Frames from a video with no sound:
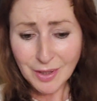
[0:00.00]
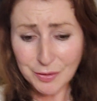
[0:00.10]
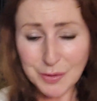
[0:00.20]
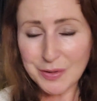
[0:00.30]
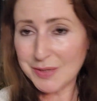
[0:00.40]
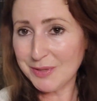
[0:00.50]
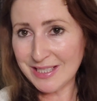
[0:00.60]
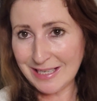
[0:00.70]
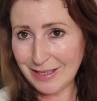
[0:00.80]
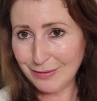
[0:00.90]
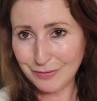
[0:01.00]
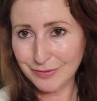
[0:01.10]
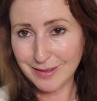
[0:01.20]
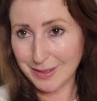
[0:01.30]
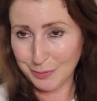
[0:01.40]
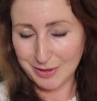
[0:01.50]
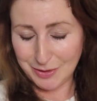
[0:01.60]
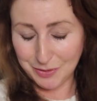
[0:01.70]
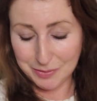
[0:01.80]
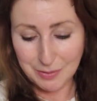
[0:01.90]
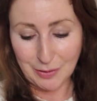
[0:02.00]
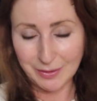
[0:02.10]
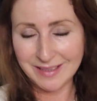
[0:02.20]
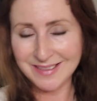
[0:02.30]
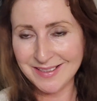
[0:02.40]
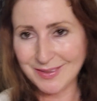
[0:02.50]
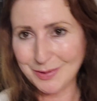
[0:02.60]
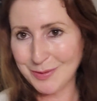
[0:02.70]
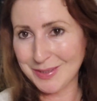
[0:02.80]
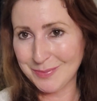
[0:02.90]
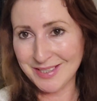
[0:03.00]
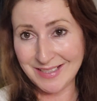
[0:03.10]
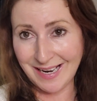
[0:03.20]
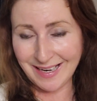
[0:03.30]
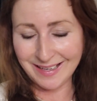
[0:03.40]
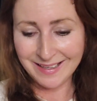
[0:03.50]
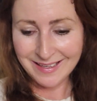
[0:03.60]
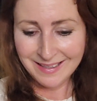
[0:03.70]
on Christmas Eve, as we do in Poland, not Christmas Day,